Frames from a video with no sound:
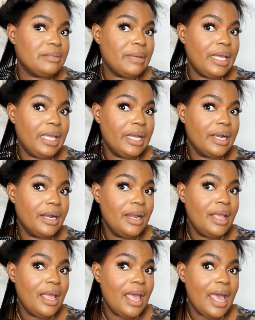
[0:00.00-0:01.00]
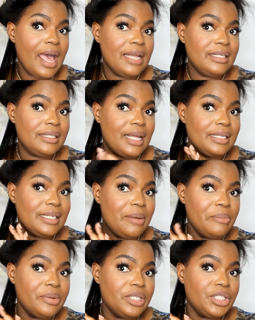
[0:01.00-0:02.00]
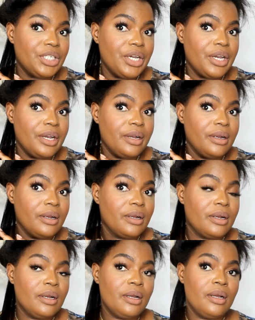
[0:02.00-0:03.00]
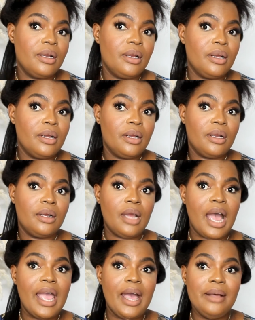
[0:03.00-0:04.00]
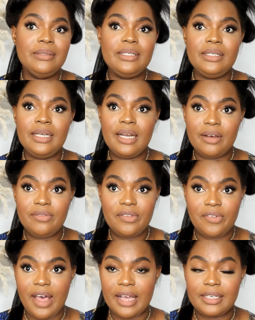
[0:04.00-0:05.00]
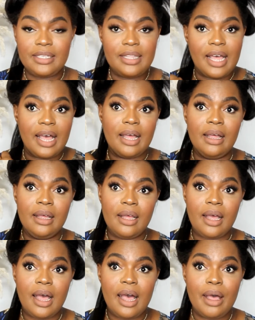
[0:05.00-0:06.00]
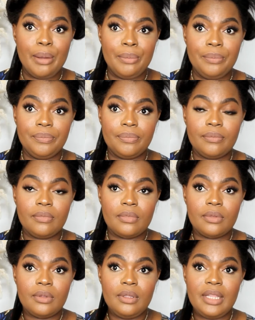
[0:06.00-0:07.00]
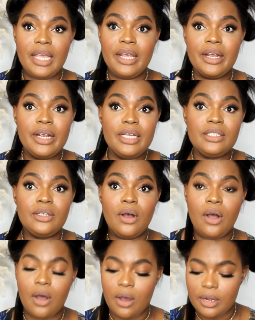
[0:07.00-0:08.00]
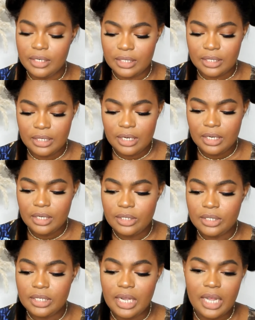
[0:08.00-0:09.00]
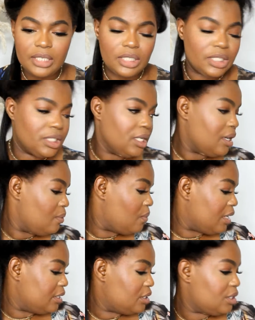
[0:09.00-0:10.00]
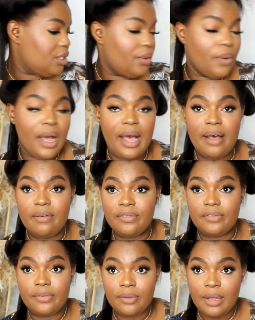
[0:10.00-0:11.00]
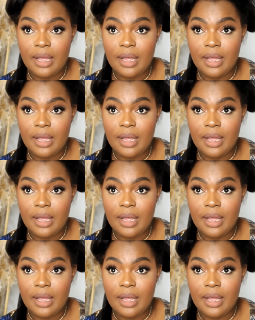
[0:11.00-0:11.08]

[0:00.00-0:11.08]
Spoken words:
of my hair at that temperature. I absolutely love the fact that the hair is not hot to touch once you have